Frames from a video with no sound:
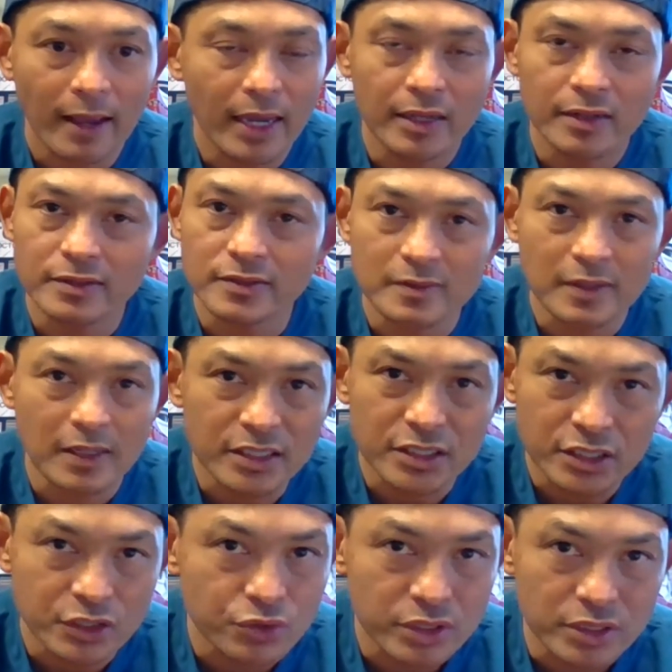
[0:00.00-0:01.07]
and
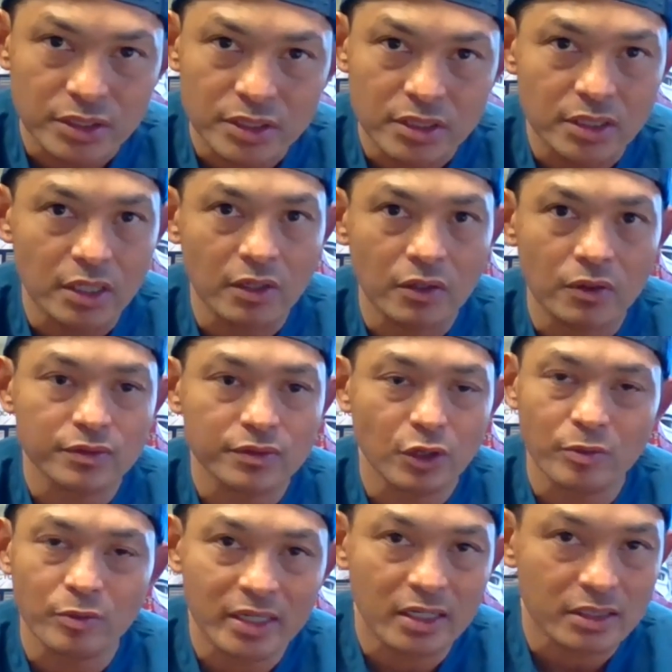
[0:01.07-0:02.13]
excuses no
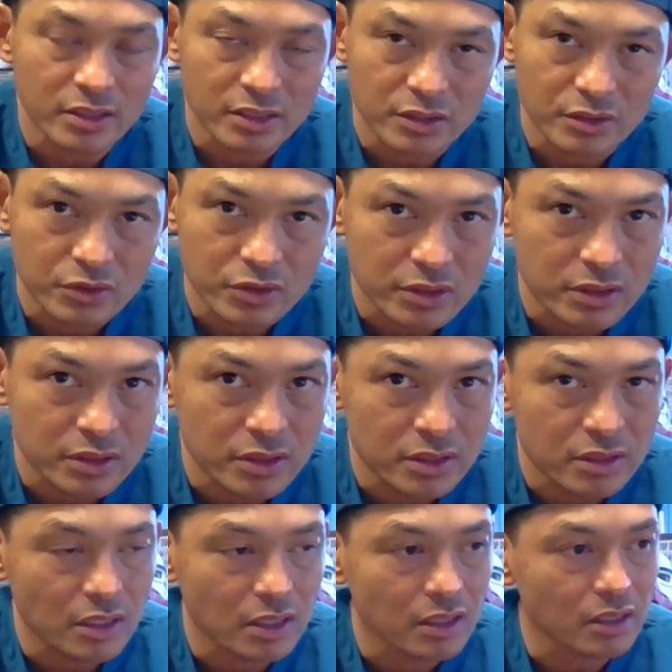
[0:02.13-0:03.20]
don't make excuses
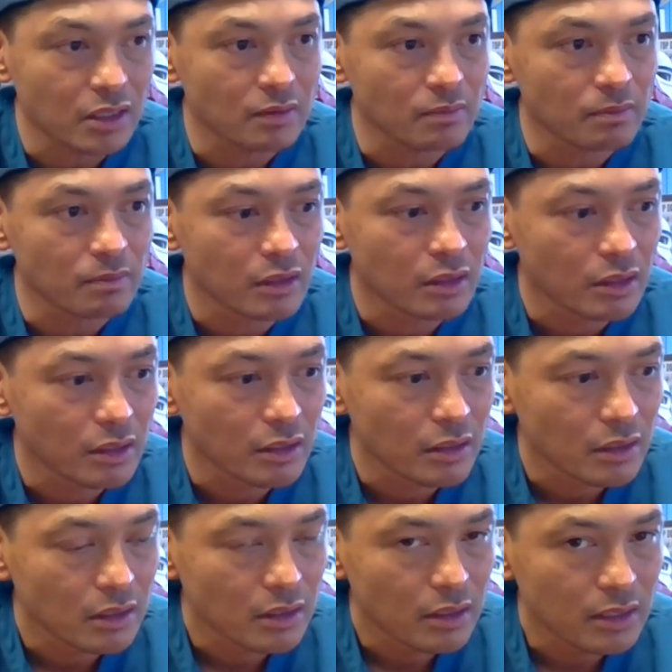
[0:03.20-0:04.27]
um,
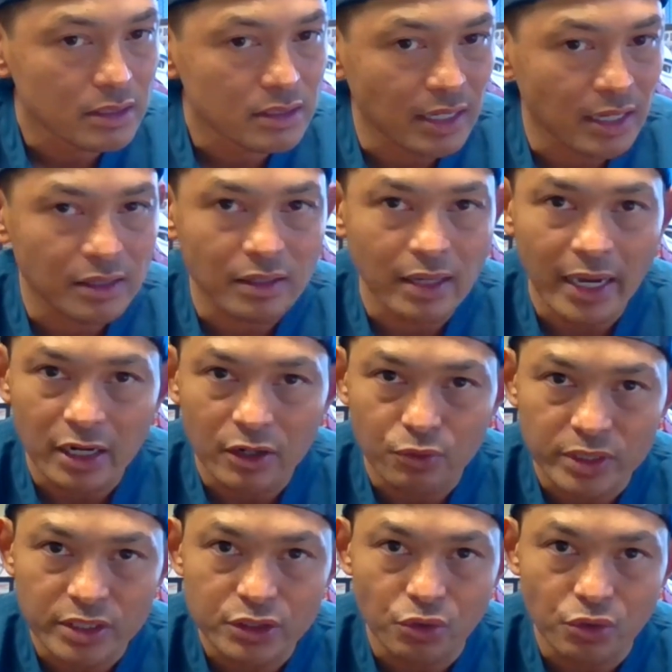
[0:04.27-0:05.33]
it's not a lack of
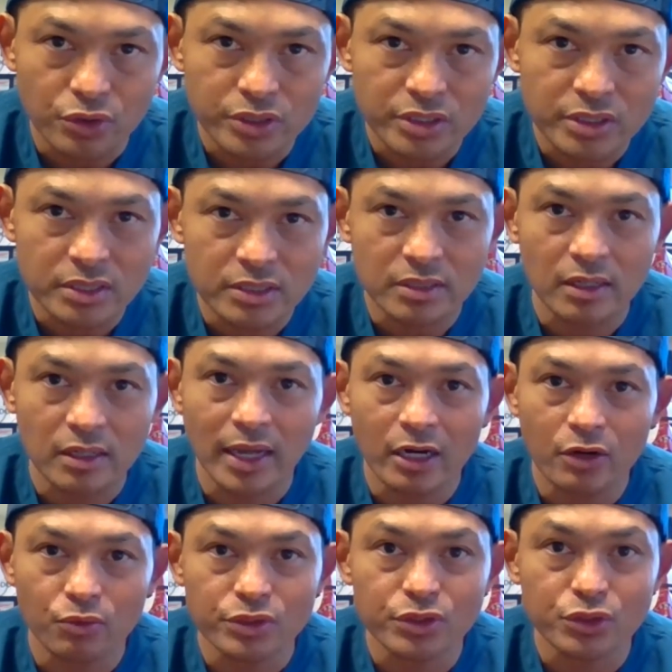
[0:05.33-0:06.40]
resources it's a lack
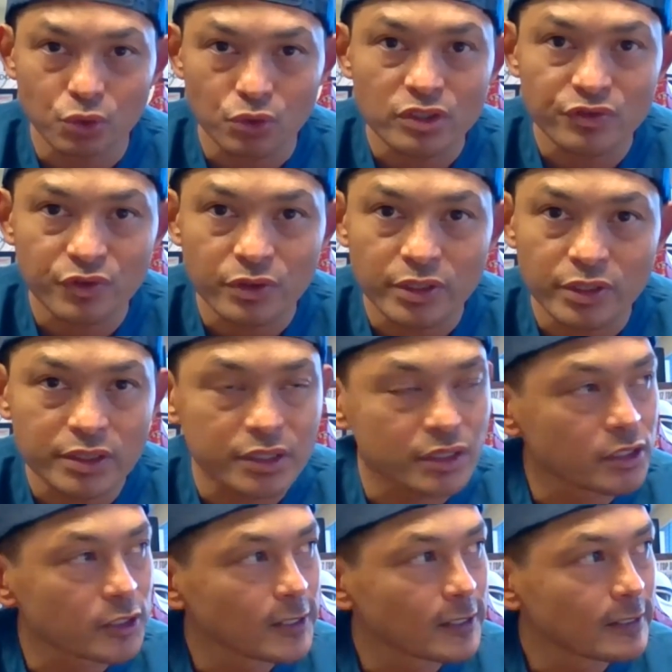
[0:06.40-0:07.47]
of resourcefulness
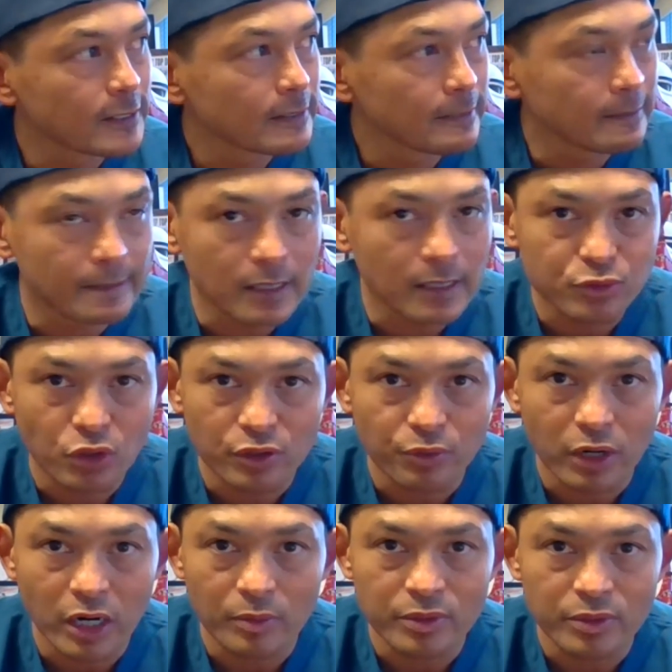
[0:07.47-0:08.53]
um, tony
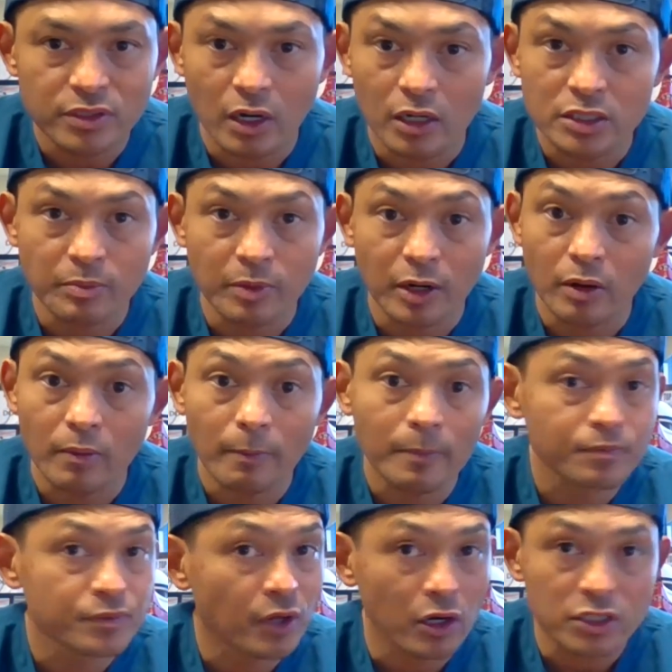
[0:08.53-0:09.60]
robbins right. talks,
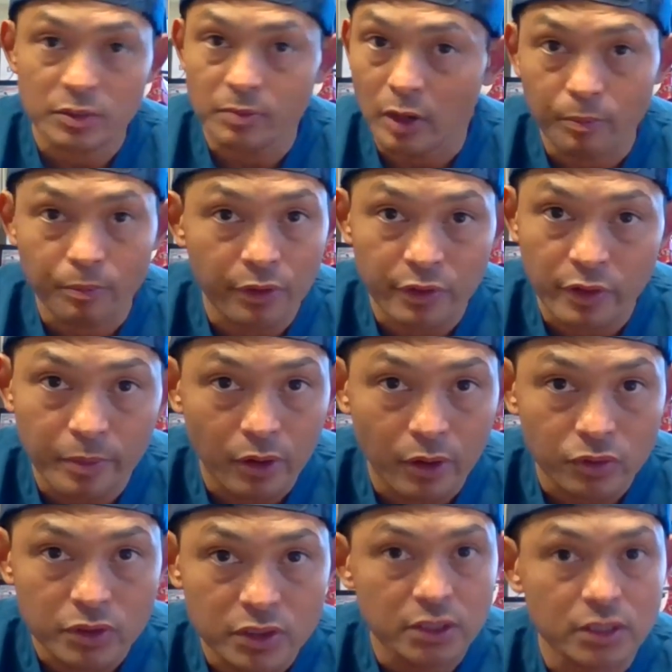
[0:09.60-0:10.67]
talks about burn the
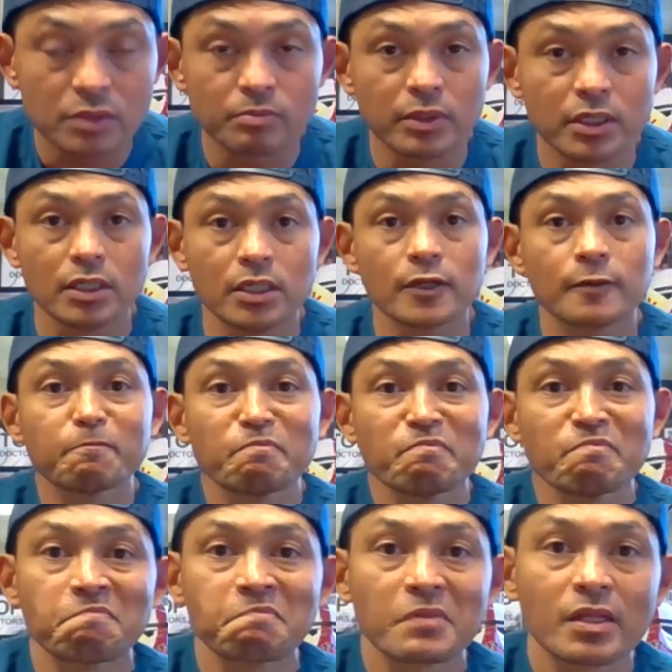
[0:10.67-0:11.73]
boats meaning
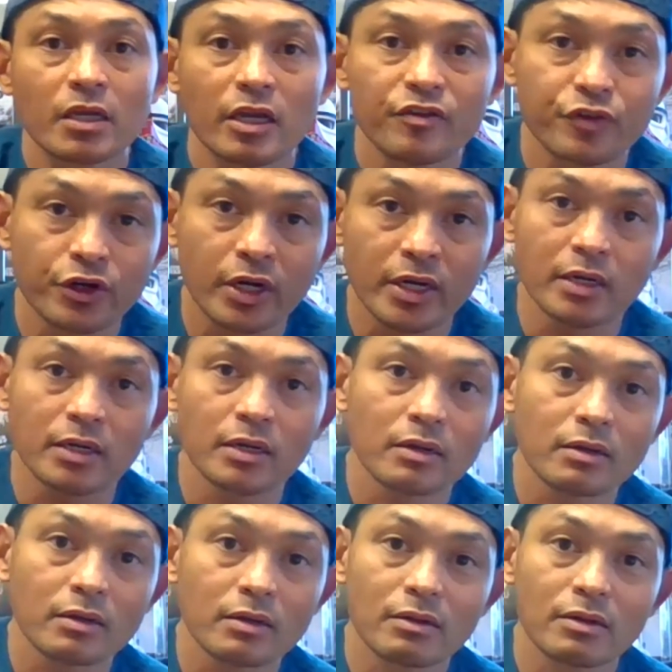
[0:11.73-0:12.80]
if you're gonna
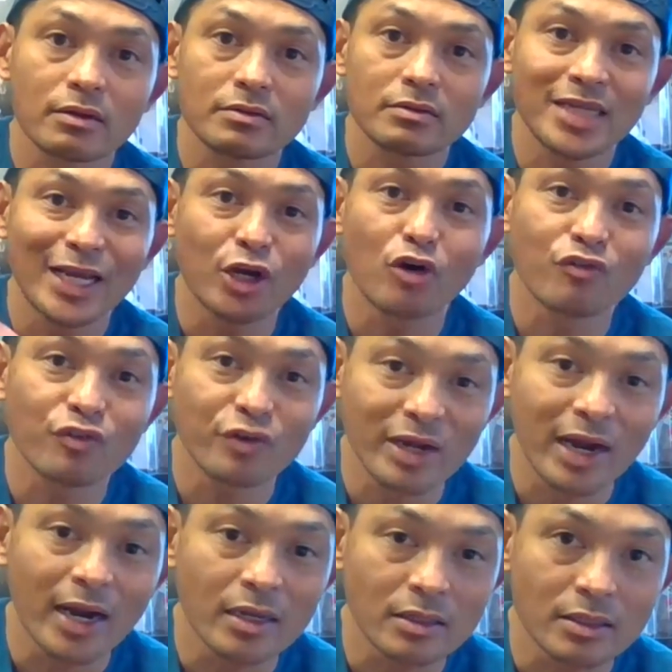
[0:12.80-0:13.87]
take over an
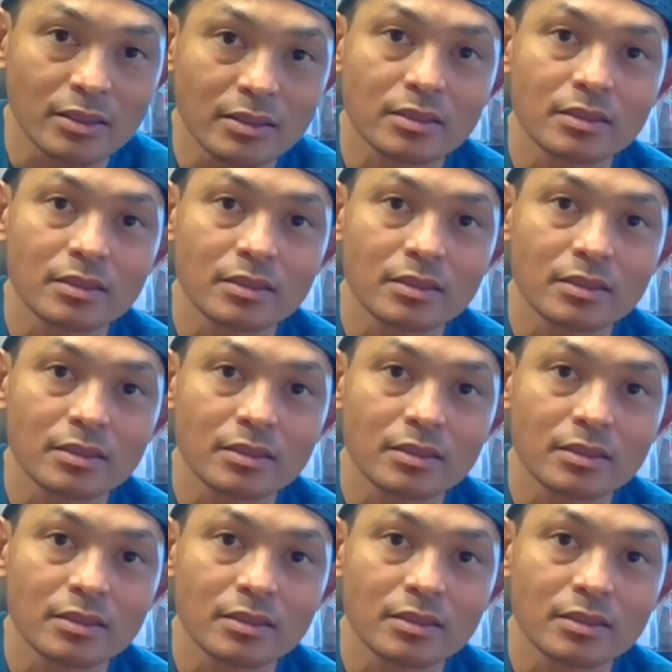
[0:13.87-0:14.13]
island